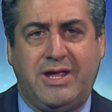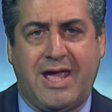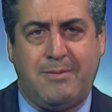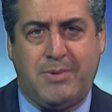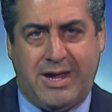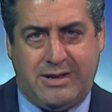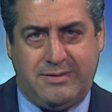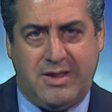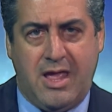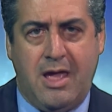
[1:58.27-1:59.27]
campaign
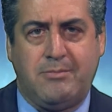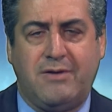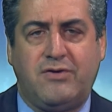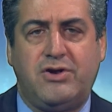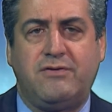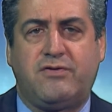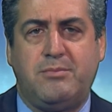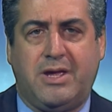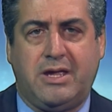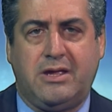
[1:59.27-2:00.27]
by voting for
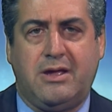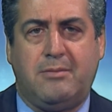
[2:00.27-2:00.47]
me,